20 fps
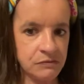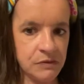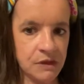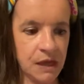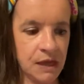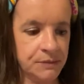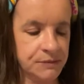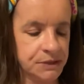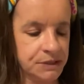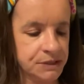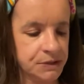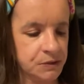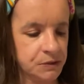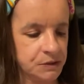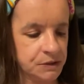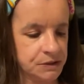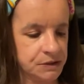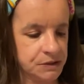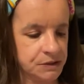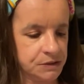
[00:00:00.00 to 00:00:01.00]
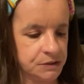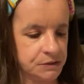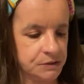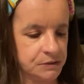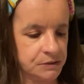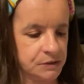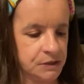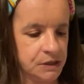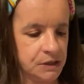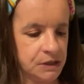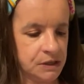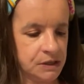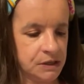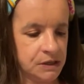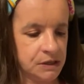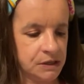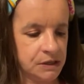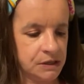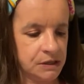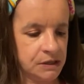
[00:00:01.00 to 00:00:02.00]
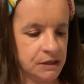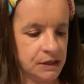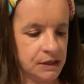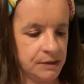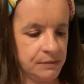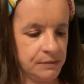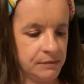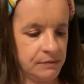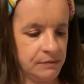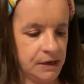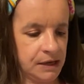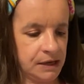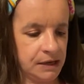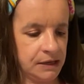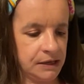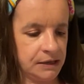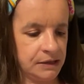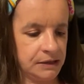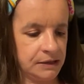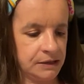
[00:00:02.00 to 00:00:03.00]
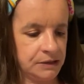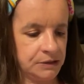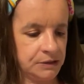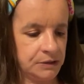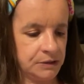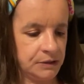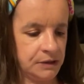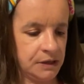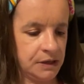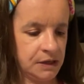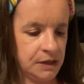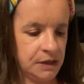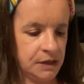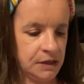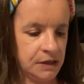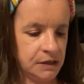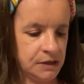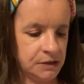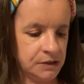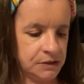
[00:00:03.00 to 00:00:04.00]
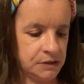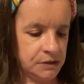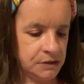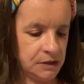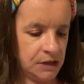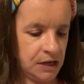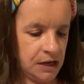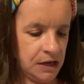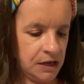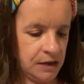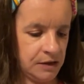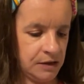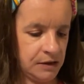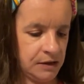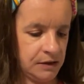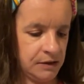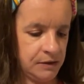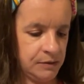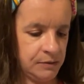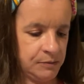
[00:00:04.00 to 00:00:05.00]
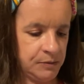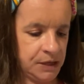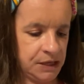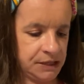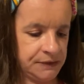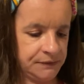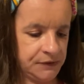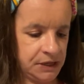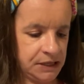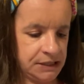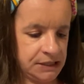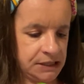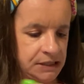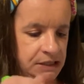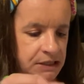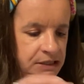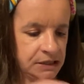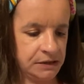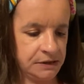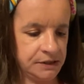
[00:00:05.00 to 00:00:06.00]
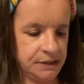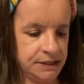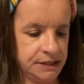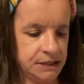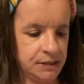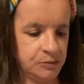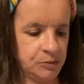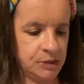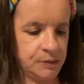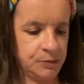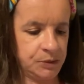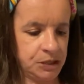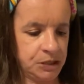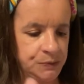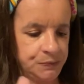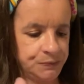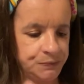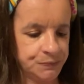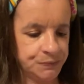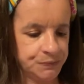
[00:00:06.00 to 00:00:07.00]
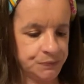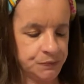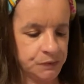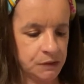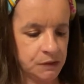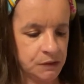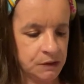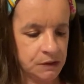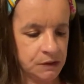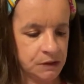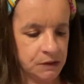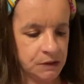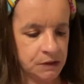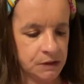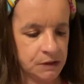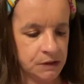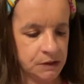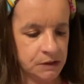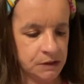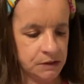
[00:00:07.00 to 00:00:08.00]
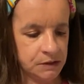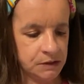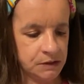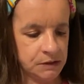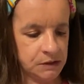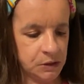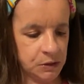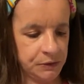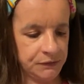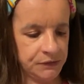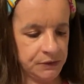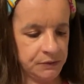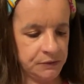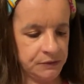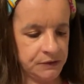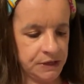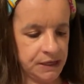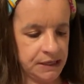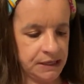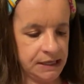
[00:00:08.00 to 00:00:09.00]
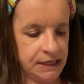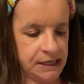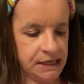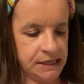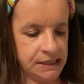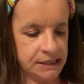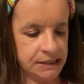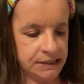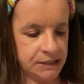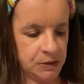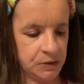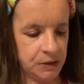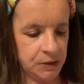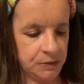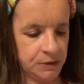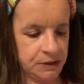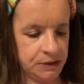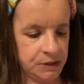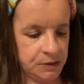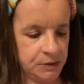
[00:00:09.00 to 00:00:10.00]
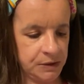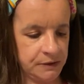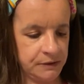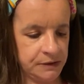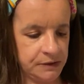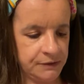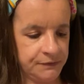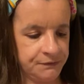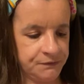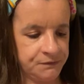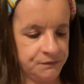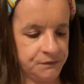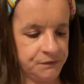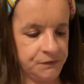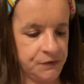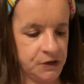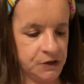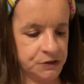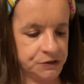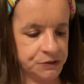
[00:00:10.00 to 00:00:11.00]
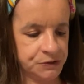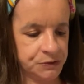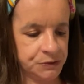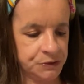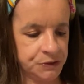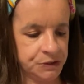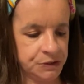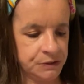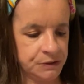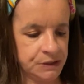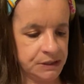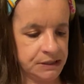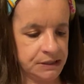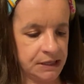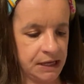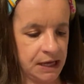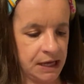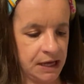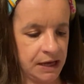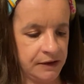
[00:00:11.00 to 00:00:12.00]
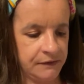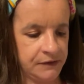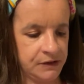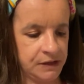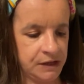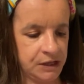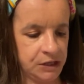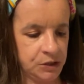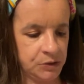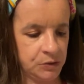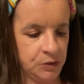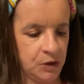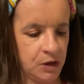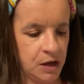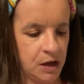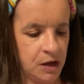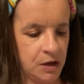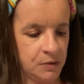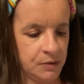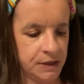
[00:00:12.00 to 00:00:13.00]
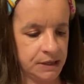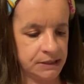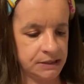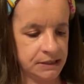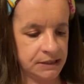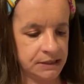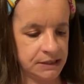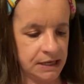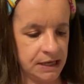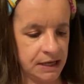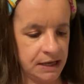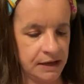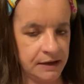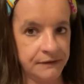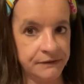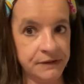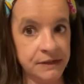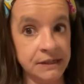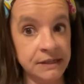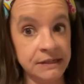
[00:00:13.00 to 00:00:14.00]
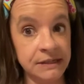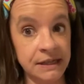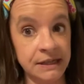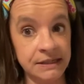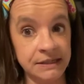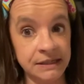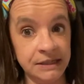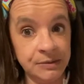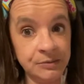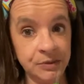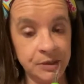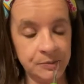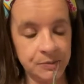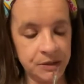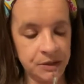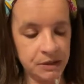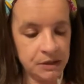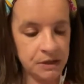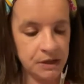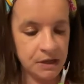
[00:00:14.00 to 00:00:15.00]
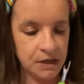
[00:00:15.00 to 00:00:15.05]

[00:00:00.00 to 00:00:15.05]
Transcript: I'm just going to get my little uh, best friend here, the seam ripper. So if you've done any sewing whatsoever, the first tool you need to have and that you will always need to have is a seam ripper.